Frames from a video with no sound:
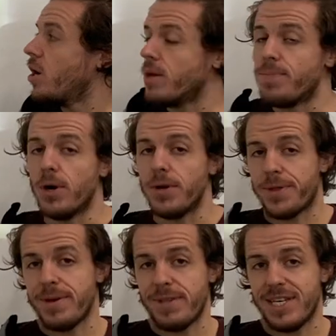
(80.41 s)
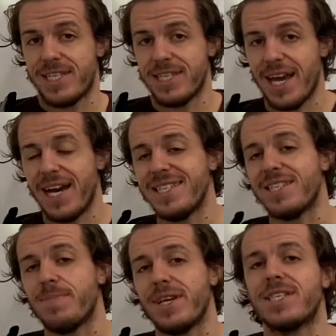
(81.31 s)
Important thing with this is guys,
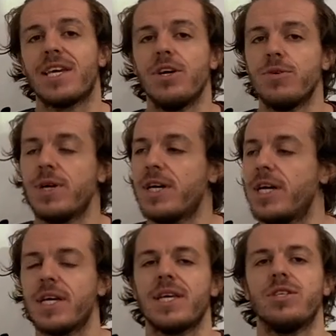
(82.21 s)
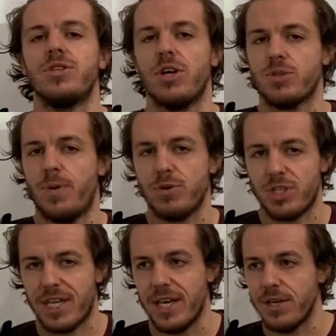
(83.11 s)
it's a bit of skill work. It's not supposed
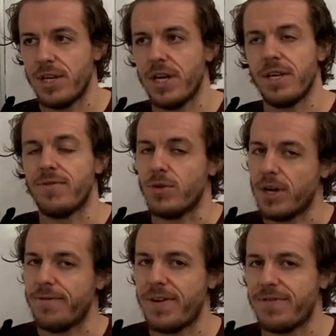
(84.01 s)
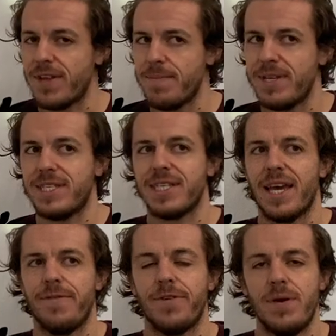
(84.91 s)
to kill you. You've only got 15 minutes to
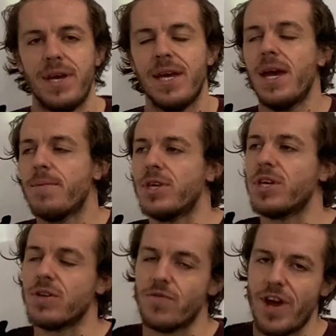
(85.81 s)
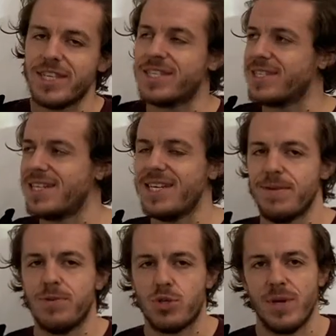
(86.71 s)
get through it, but you can rest as
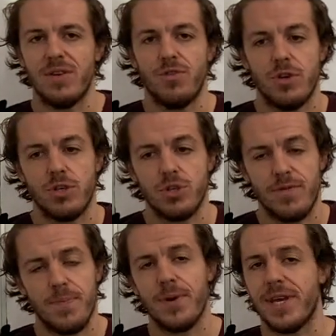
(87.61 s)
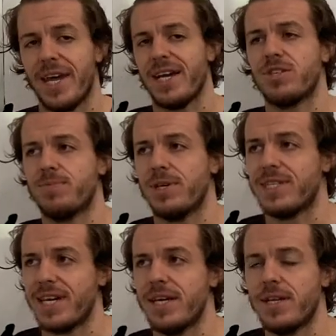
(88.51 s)
needed between runs. So if you're pretty gassed, pretty
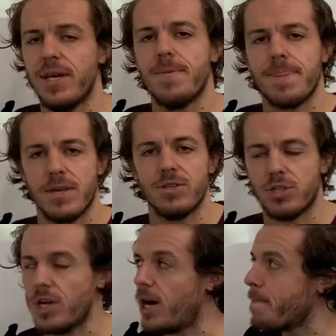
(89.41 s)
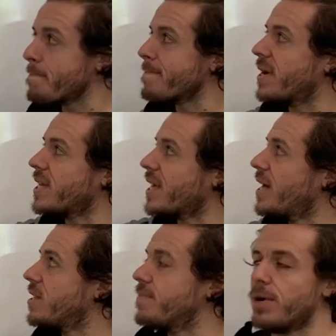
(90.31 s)
tired, you can stop. And
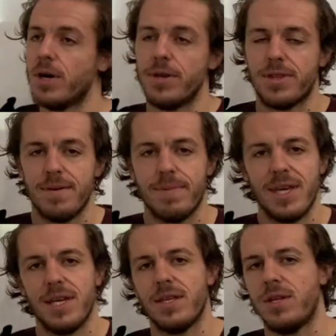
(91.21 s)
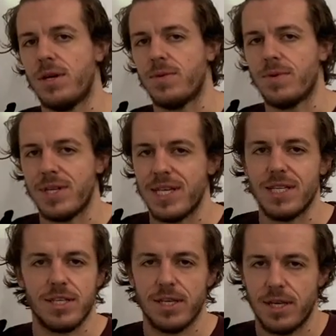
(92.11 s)
again, the important thing being you don't
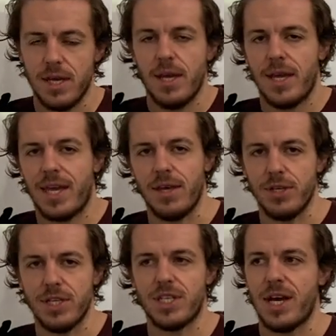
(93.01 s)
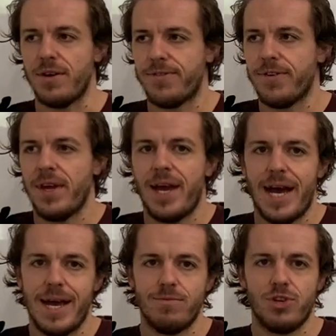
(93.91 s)
need to kill yourself
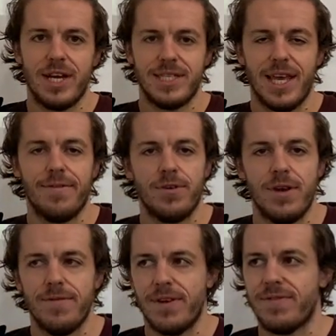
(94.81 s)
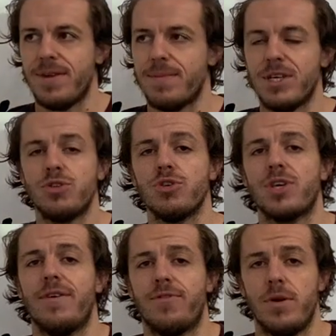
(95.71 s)
um, trying to get through in 15 minutes. Just
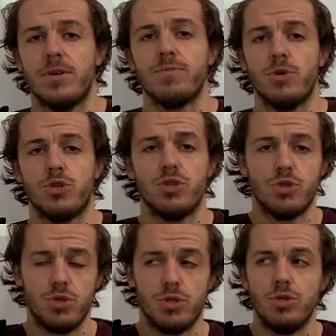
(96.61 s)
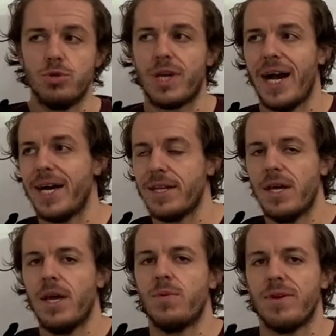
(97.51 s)
get through as much as you can
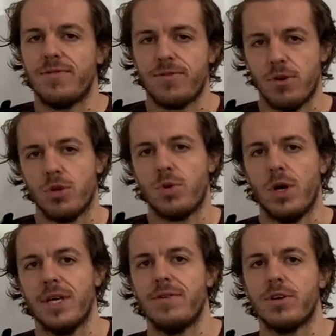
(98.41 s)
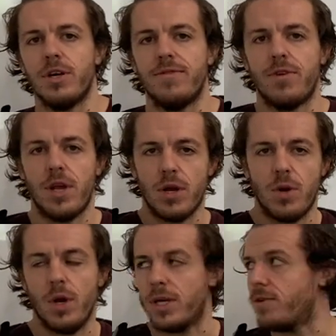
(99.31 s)
with good quality recovery and
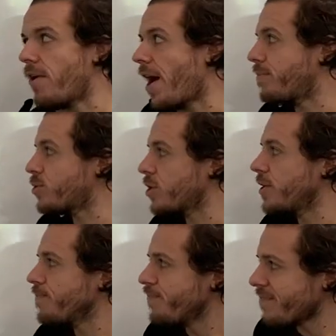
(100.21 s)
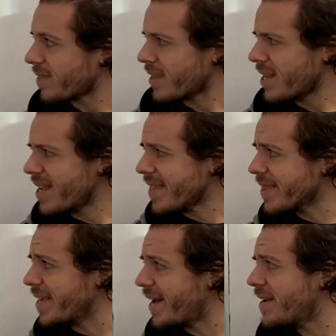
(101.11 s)
quality reps.
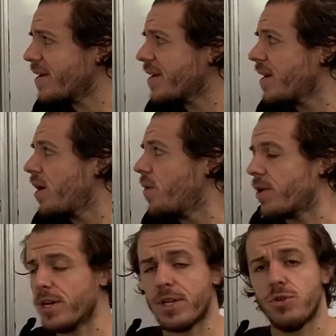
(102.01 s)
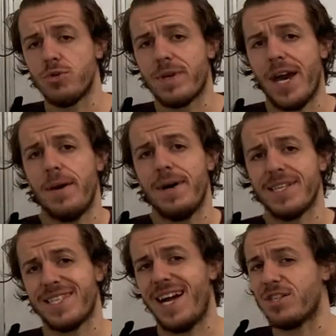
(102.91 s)
Then we're going to do some kettlebell
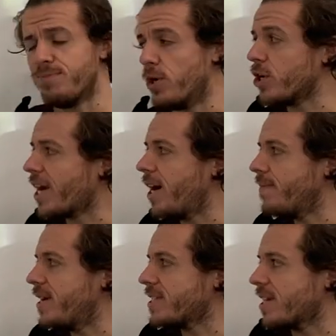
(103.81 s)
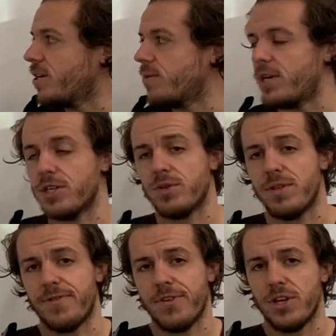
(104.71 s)
snatch, more kettlebell skill work. So in
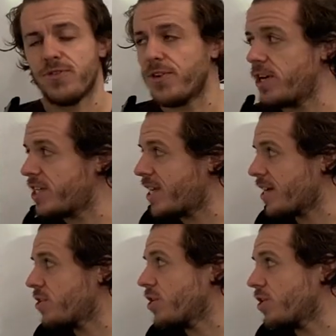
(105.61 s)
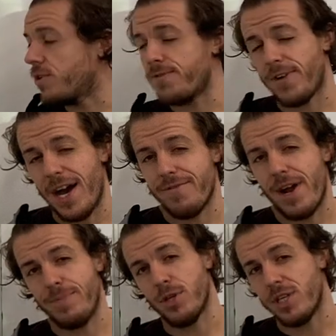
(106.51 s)
the first 30 seconds, you're going to do five
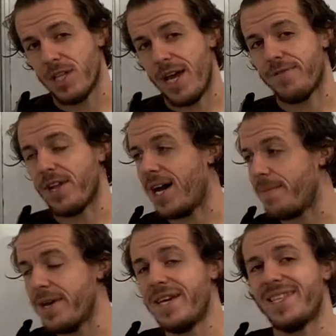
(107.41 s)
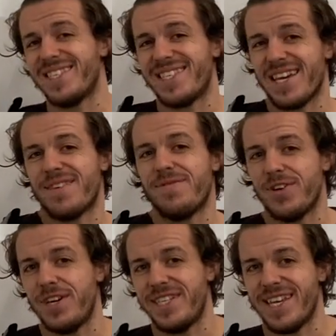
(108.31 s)
reps on your left arm. In the second
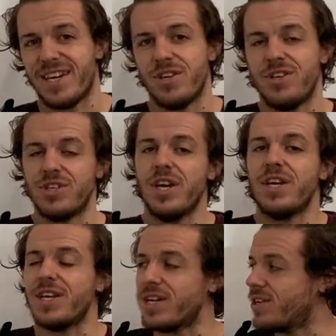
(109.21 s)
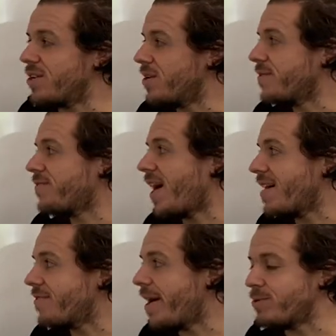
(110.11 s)
30 seconds, you're going to do
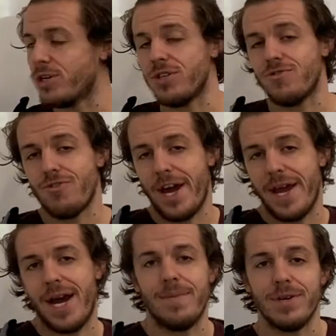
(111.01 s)
five reps on your right arm.